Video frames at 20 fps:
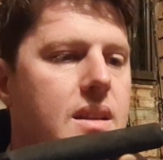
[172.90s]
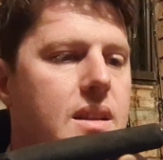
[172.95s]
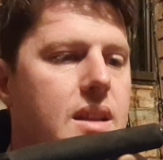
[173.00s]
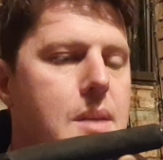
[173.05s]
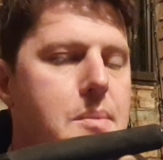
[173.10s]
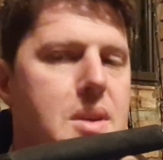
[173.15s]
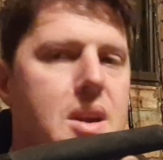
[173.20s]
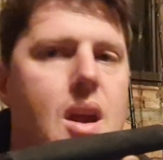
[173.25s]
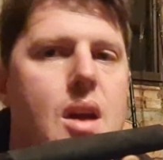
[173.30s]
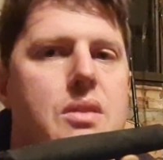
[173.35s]

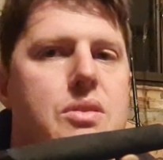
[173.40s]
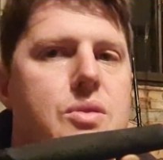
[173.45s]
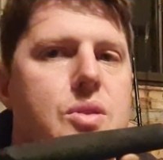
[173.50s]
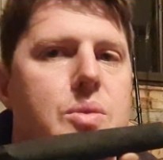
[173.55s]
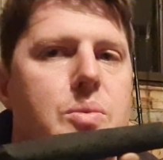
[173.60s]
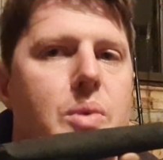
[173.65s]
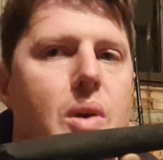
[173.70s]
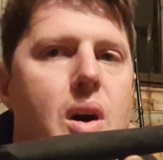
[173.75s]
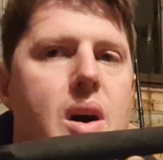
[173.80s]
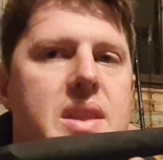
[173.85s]
let me go
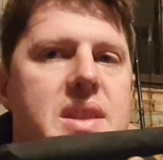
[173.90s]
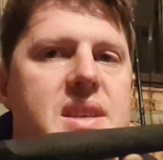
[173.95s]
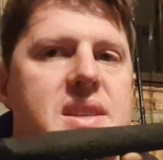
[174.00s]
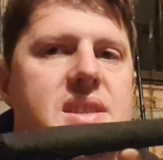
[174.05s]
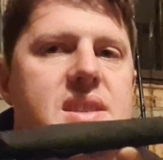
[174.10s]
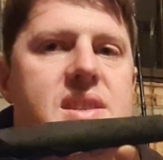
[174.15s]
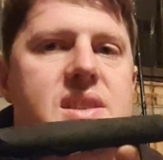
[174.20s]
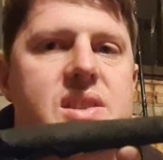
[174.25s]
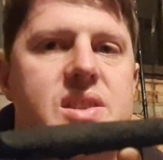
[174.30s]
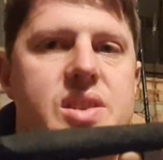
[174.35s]
through why
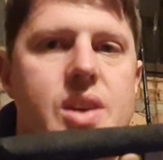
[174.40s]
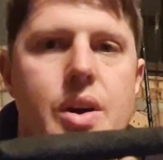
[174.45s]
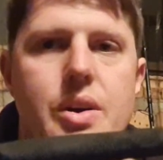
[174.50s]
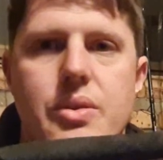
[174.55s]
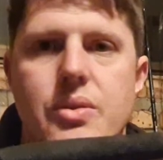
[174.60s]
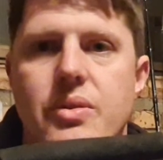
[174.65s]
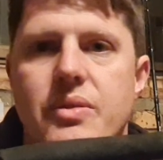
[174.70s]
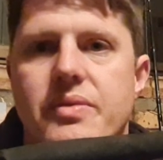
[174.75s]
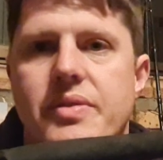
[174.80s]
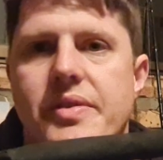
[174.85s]
this is
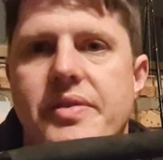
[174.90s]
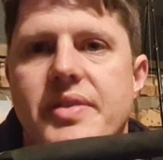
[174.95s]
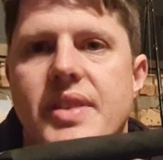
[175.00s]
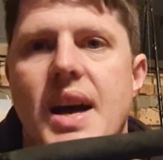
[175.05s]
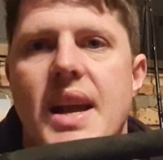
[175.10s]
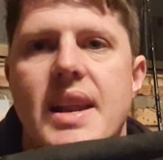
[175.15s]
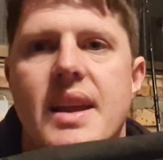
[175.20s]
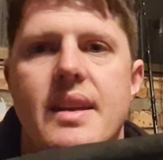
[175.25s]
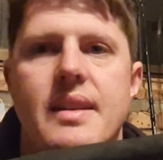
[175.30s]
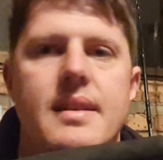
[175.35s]
so good for
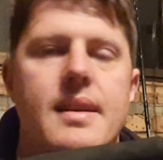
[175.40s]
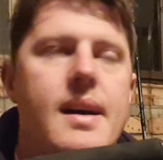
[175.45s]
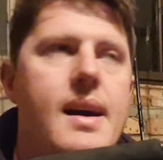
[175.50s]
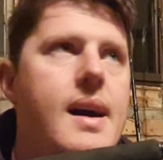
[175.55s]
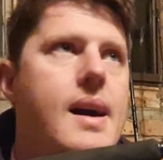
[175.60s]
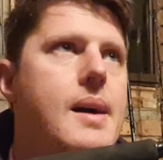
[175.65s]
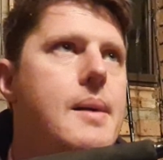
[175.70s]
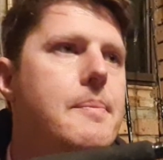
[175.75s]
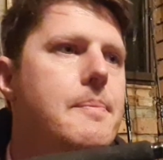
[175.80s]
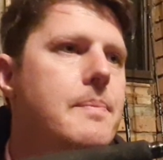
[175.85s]
flathead.
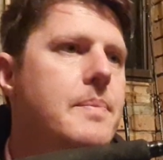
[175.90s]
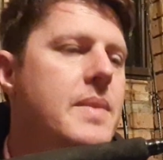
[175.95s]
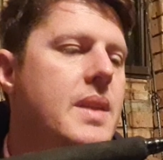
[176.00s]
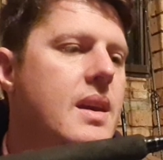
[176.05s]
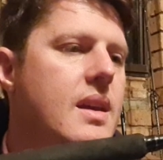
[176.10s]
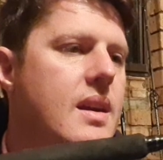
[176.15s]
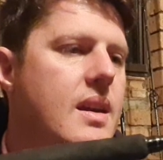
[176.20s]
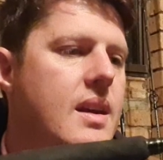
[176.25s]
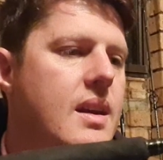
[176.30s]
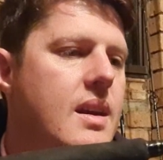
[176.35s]

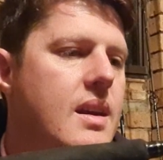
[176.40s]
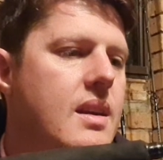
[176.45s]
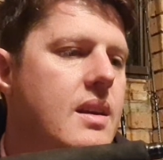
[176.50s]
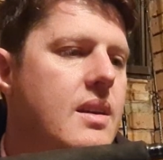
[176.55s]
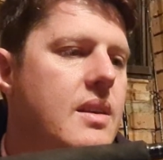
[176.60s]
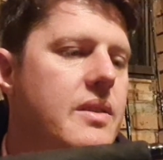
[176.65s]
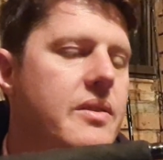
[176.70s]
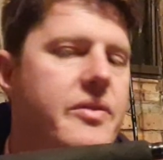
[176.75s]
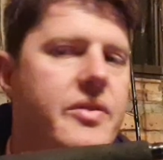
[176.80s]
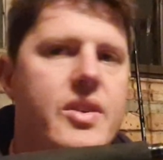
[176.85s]

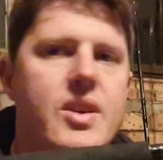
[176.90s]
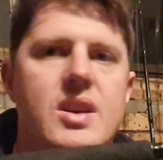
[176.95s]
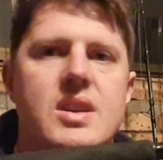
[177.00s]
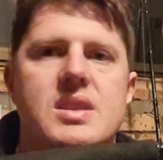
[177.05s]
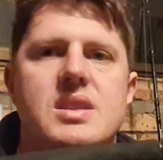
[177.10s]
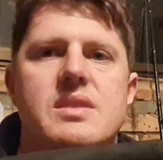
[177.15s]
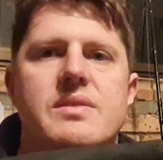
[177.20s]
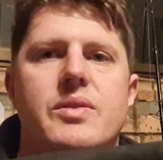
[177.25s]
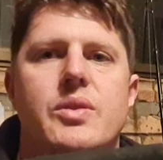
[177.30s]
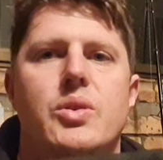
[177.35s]

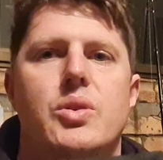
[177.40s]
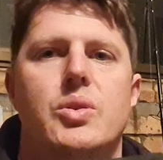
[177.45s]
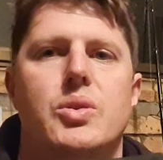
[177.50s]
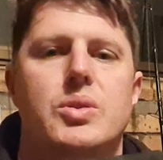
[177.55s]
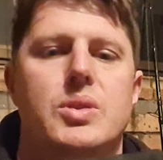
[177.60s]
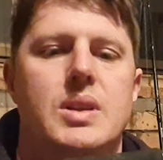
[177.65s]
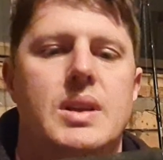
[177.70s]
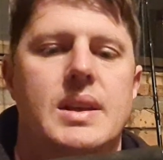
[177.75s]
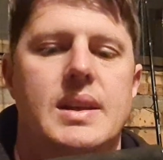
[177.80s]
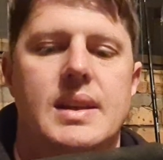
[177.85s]
First of
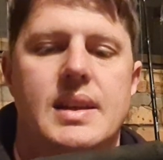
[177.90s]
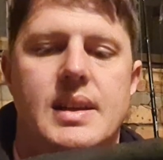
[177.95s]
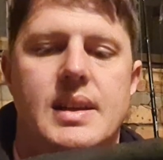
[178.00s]
all,